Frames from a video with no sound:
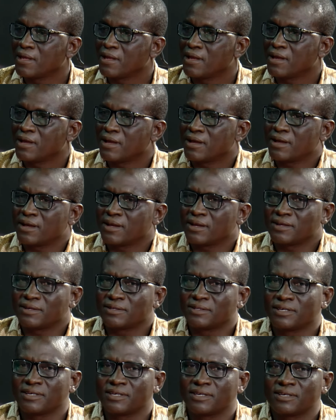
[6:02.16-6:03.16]
Uh,
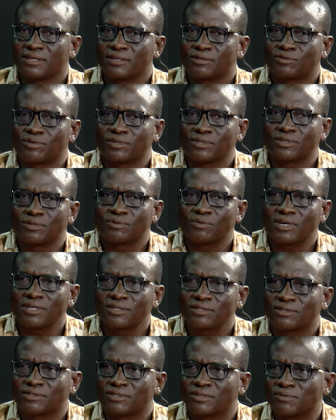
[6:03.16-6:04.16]
the
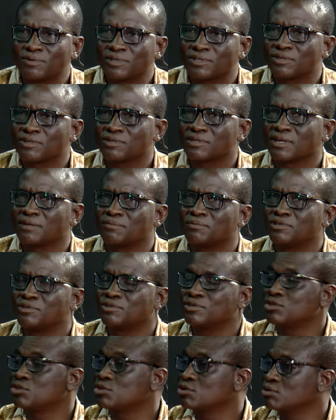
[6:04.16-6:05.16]
21 ultimatums have
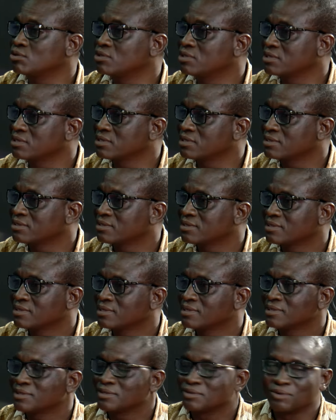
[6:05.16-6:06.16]
been issued.
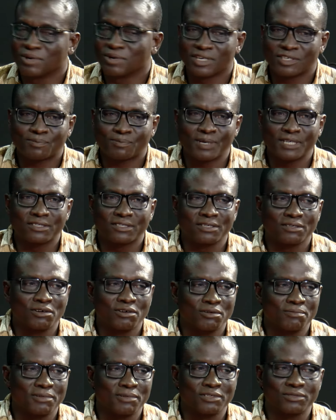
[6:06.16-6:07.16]
We're expecting
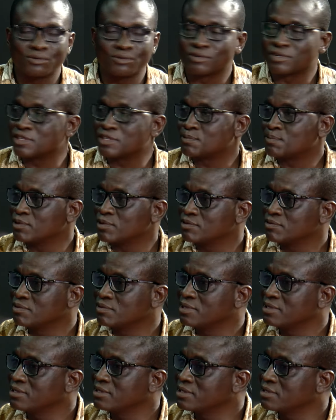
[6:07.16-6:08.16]
government to respond
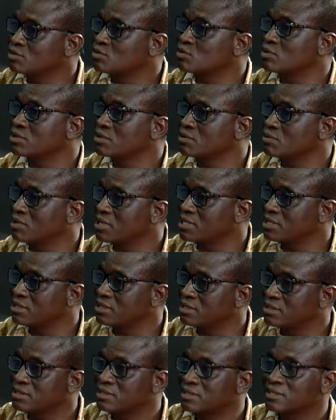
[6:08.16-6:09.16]
within these 21
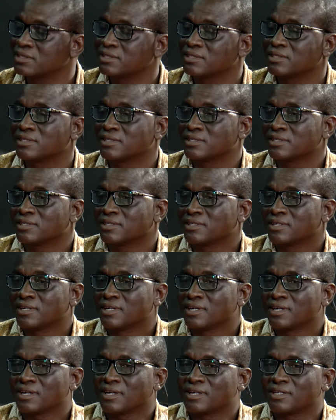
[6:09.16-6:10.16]
days,
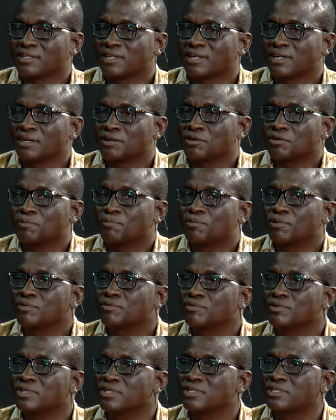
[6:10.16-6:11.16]
and uh, upon
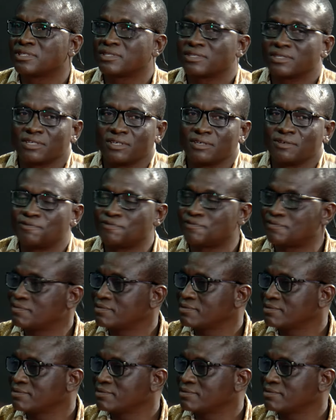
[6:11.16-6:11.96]
which, if